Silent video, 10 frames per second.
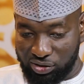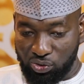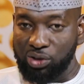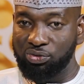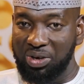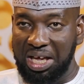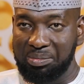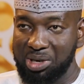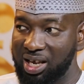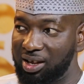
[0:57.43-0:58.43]
So I took
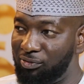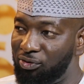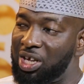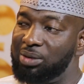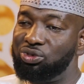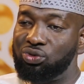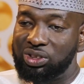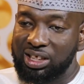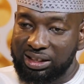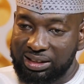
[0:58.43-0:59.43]
him there for him to
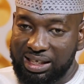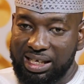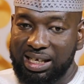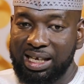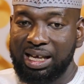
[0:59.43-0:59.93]
just see